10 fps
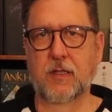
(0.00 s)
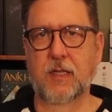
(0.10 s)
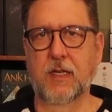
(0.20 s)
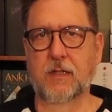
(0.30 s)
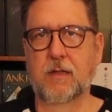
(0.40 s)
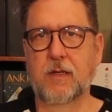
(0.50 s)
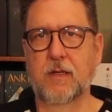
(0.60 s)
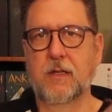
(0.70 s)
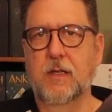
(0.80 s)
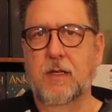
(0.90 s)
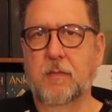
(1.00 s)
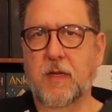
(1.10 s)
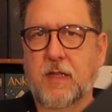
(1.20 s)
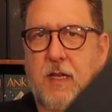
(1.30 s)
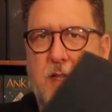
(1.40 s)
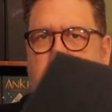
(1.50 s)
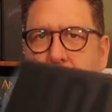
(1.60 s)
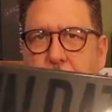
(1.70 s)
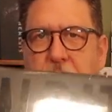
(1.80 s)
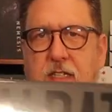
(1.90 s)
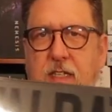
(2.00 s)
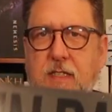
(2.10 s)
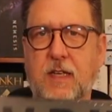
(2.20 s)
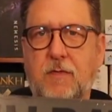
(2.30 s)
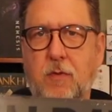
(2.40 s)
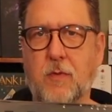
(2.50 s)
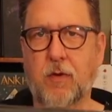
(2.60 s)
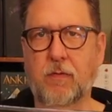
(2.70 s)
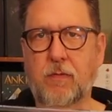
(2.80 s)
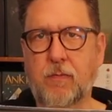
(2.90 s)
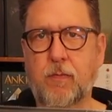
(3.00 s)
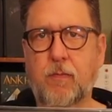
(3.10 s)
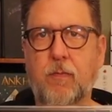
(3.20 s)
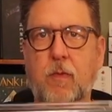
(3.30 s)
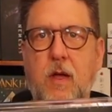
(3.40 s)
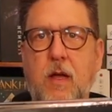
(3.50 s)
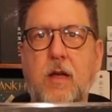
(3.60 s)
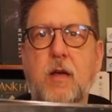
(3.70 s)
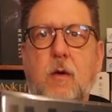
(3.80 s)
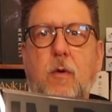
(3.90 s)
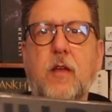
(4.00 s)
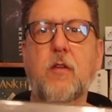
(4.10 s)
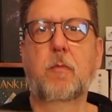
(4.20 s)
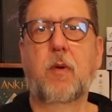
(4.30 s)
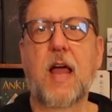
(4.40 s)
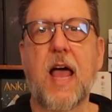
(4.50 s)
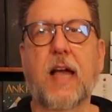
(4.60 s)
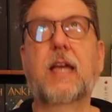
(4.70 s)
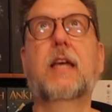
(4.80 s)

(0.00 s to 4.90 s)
neat. But the facings of them are, well, they're black.